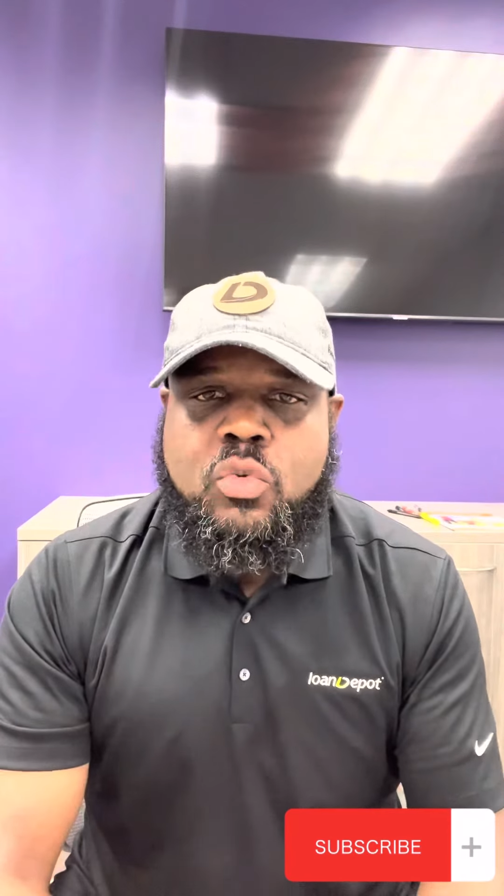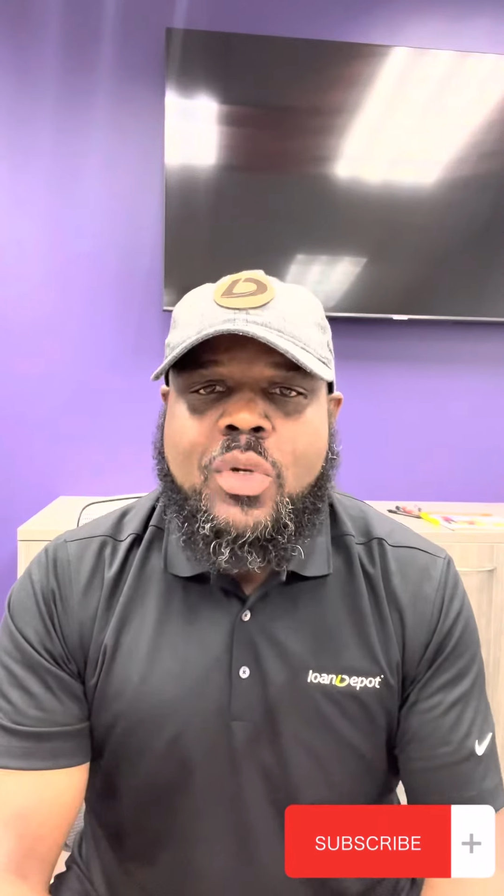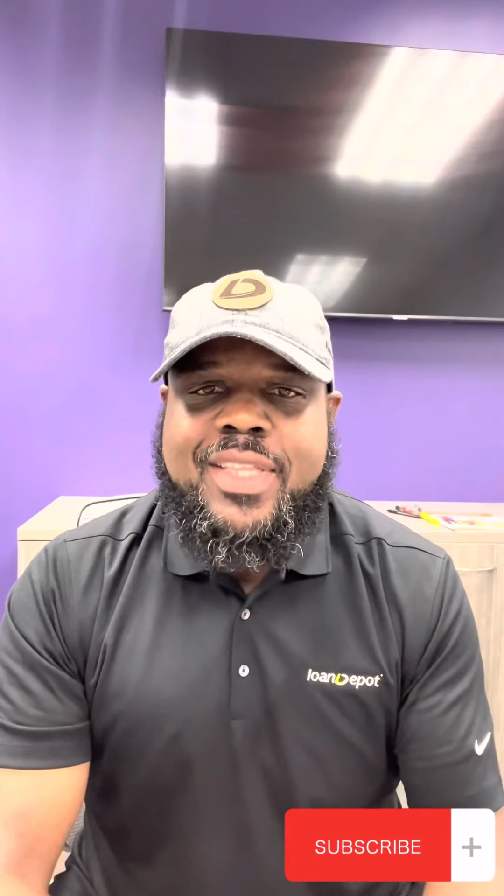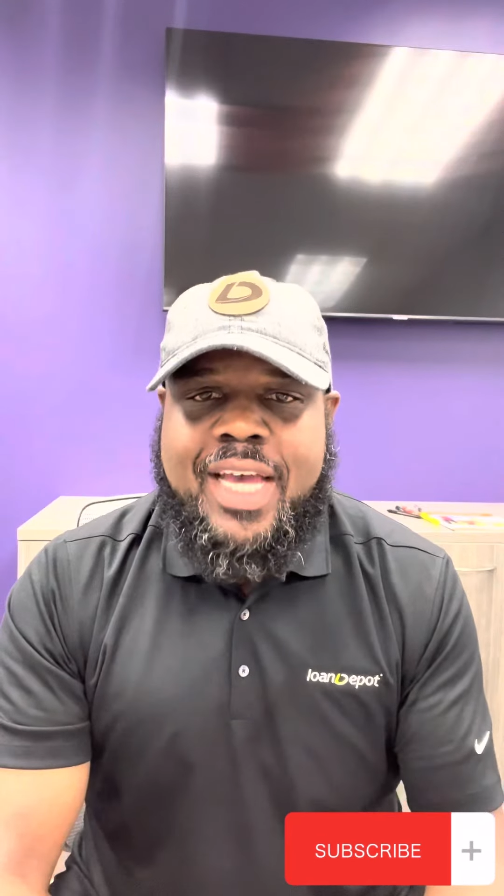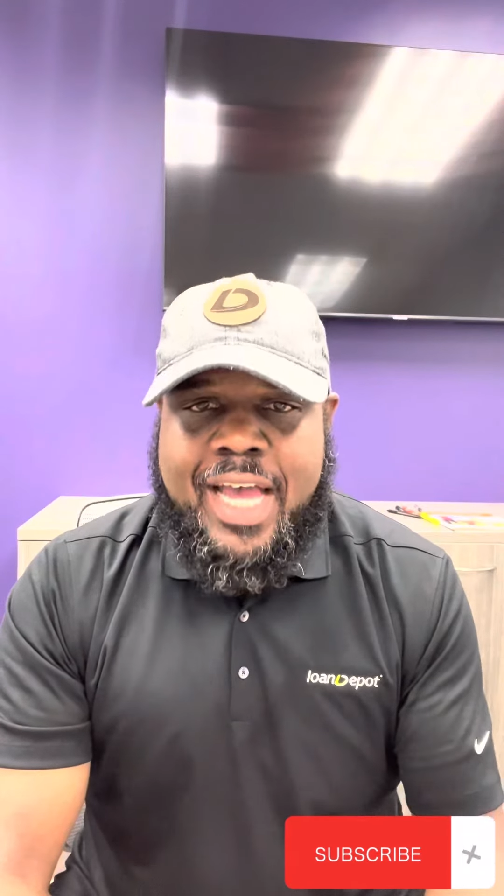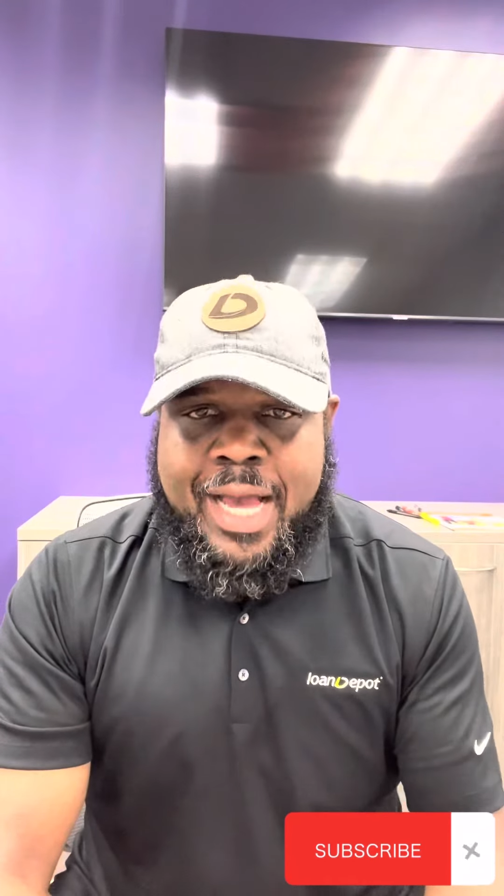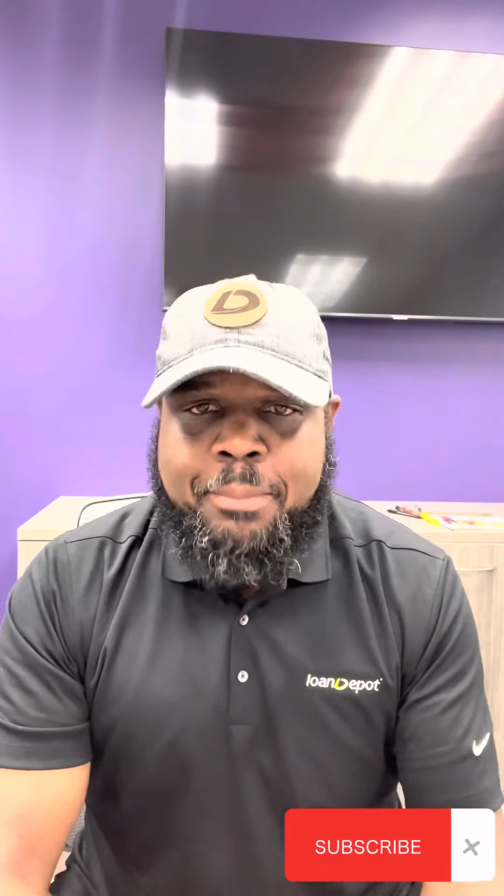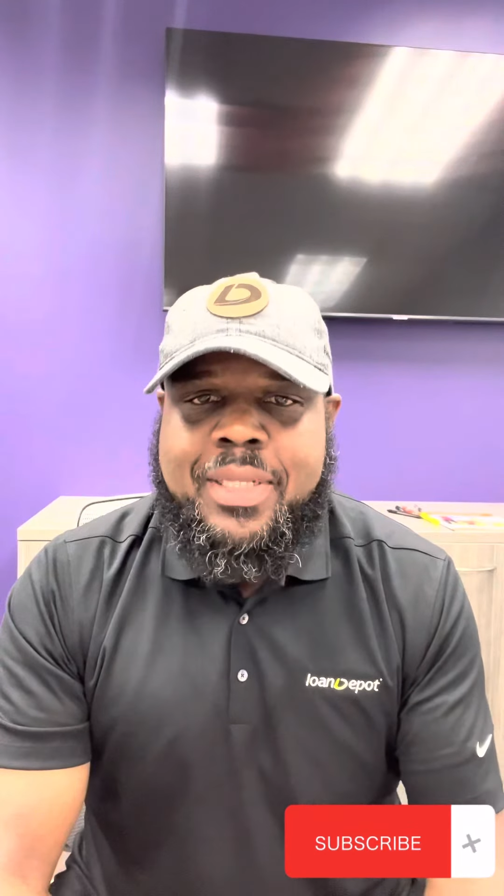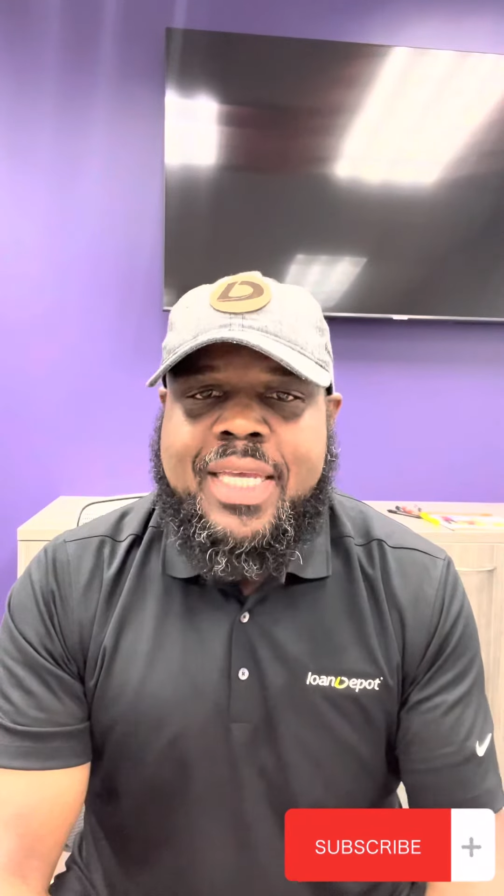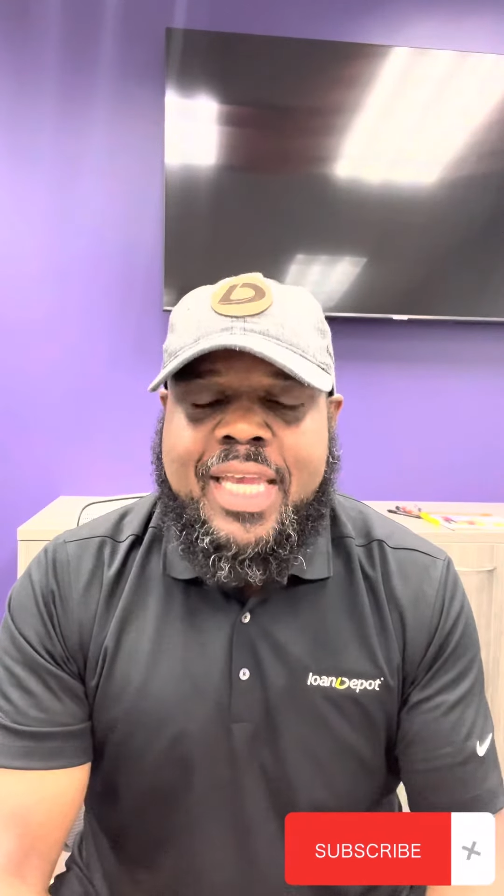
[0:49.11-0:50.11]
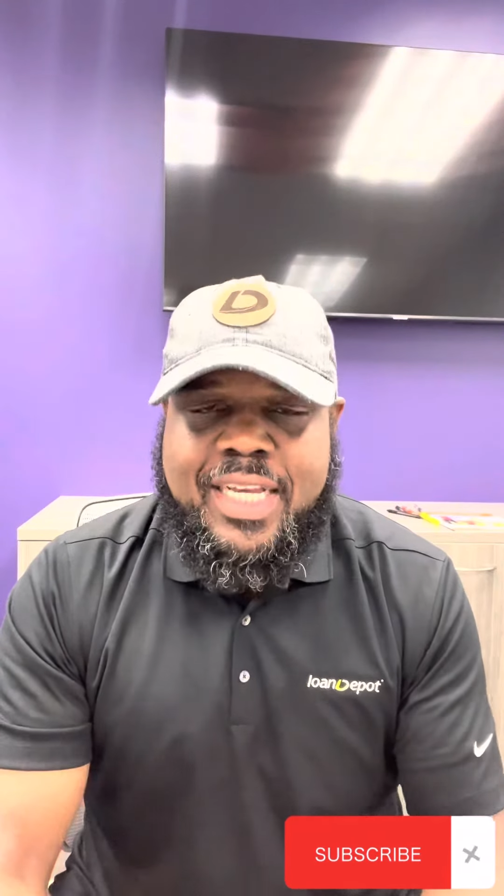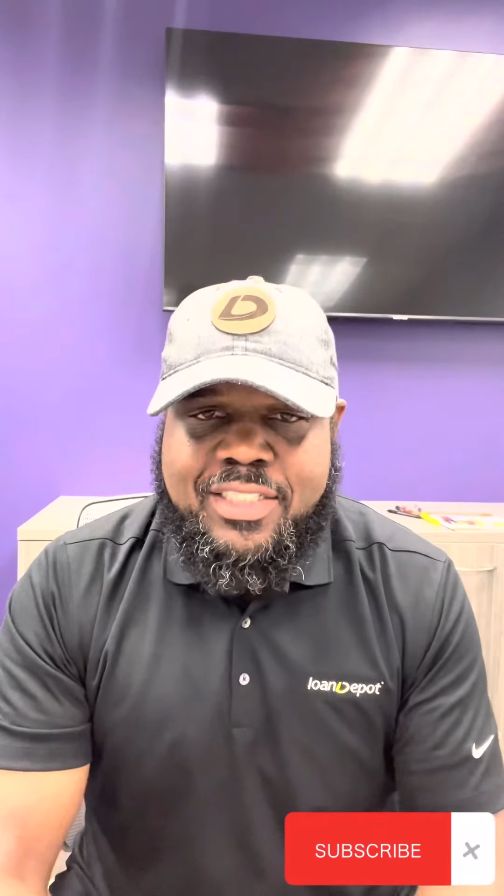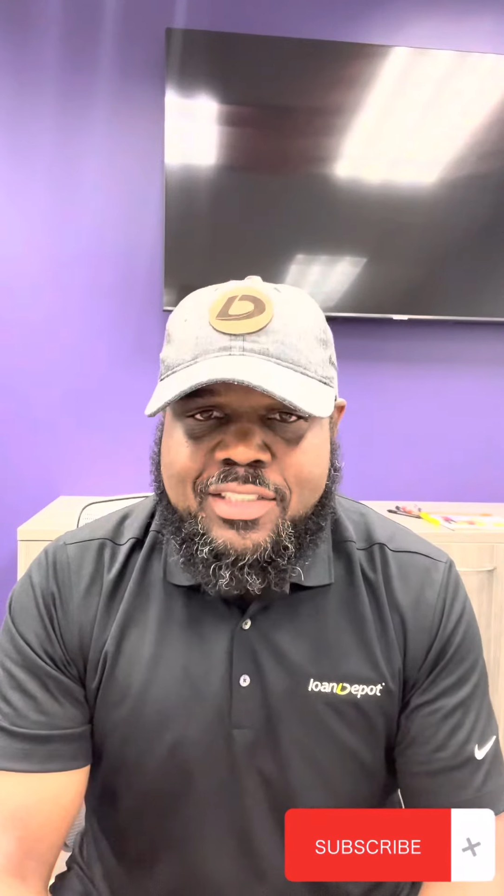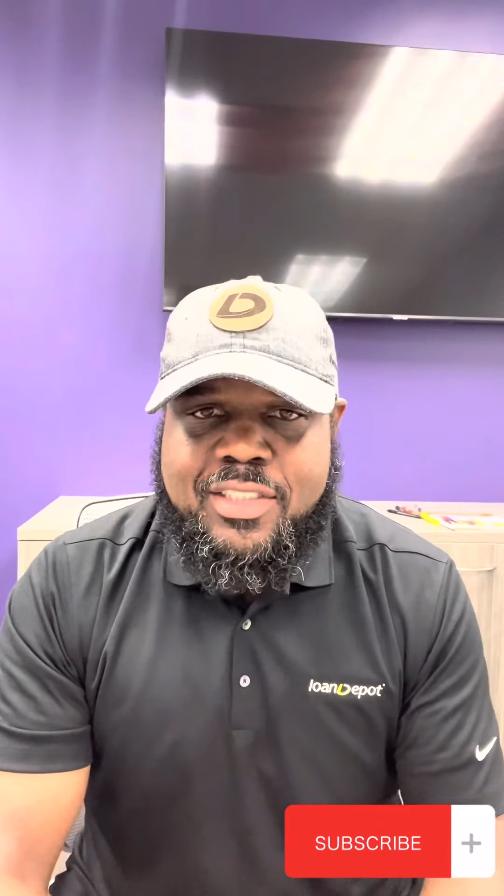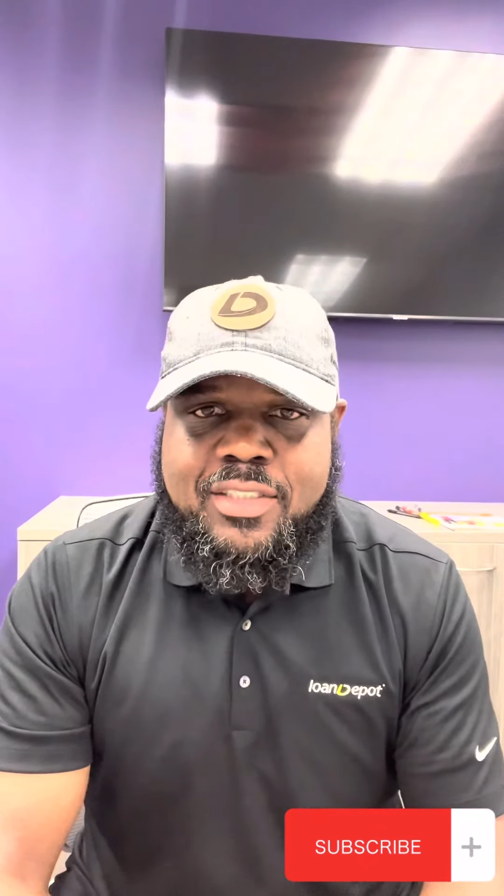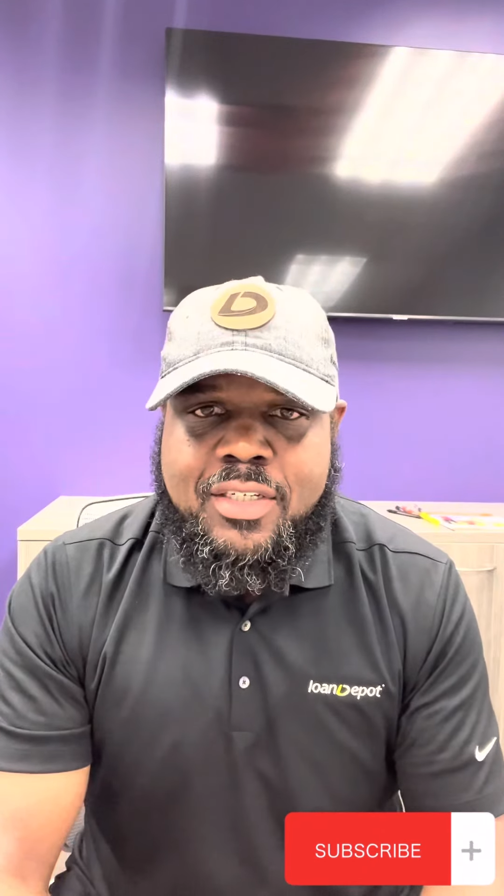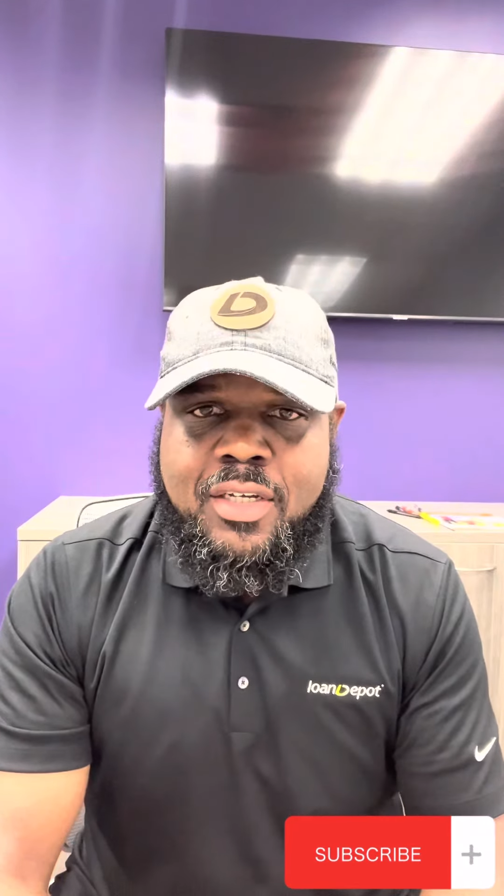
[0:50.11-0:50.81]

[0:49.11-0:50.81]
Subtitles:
with the application.